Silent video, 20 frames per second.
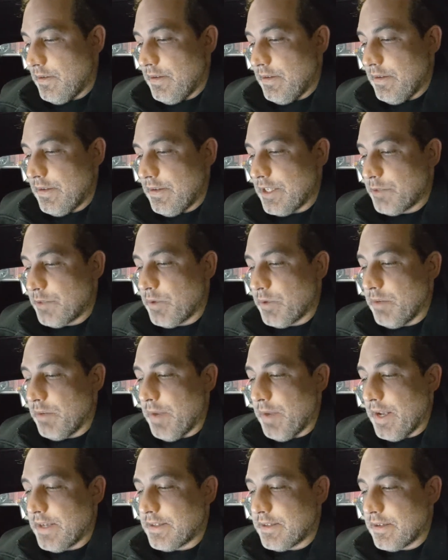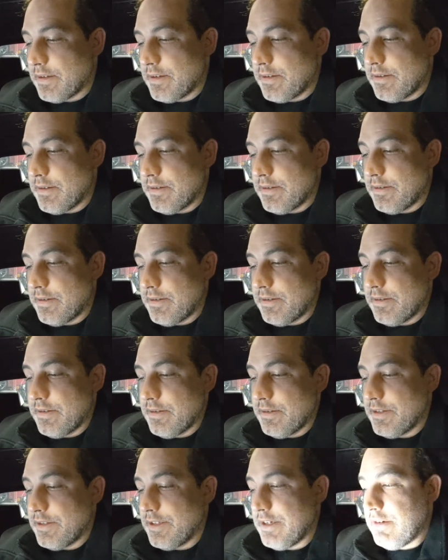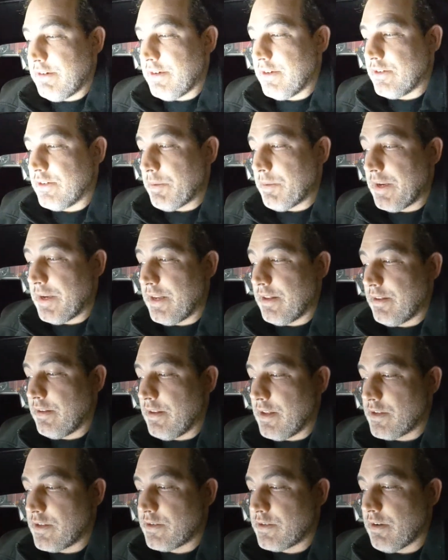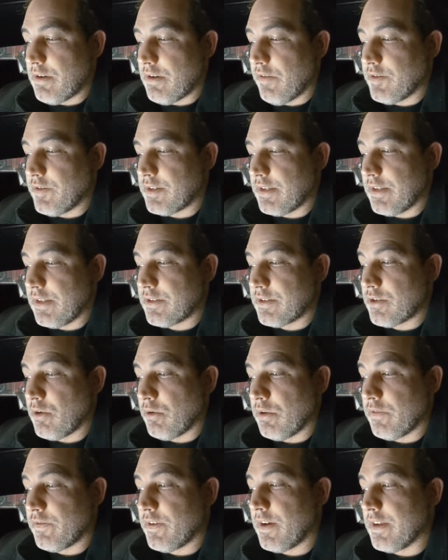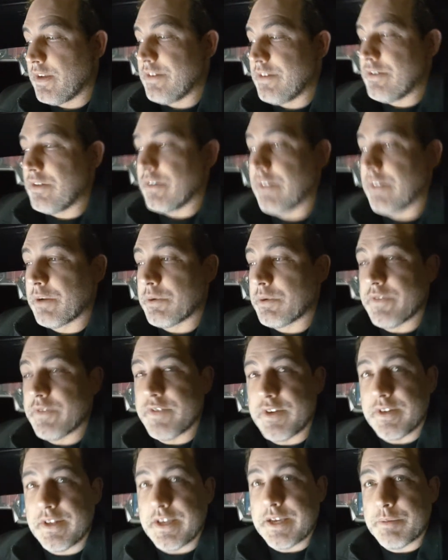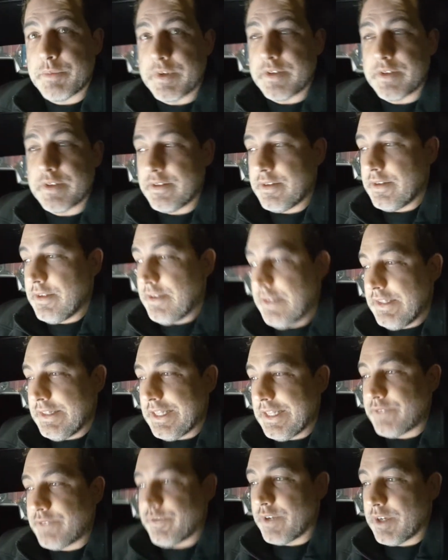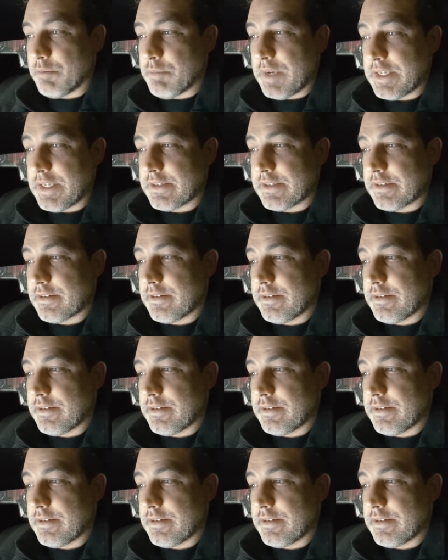That's pretty basic. Cheerios. I mean, that's obviously that's totally fine. You can like whatever you like, but that's fucking basic.